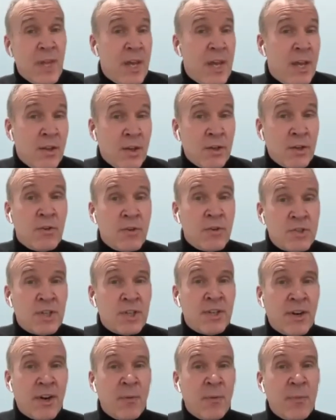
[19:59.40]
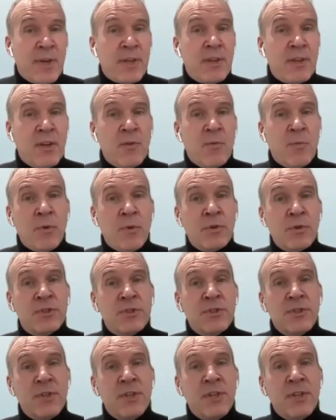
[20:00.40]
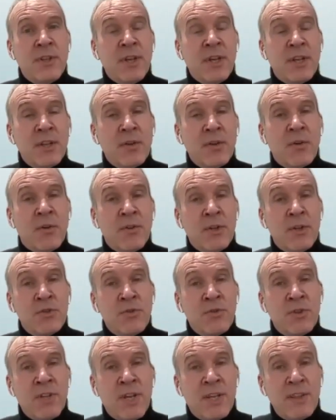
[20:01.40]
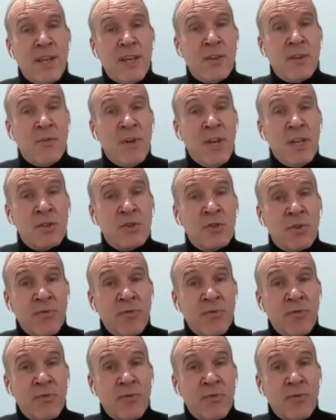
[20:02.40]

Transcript: Another general pattern was in that condition that at the age